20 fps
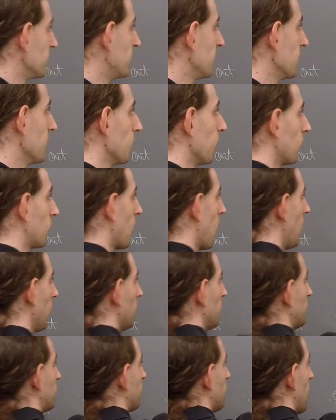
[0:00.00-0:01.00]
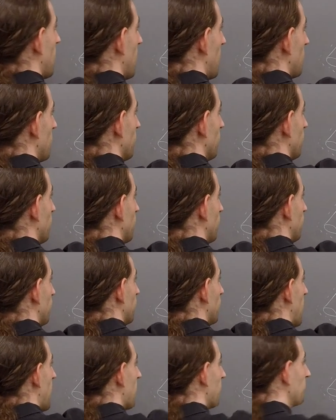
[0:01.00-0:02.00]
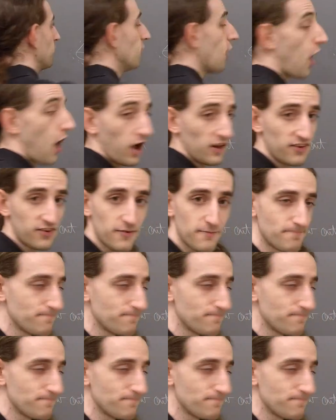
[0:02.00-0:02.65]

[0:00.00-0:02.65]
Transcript: here, we'll call it F naught.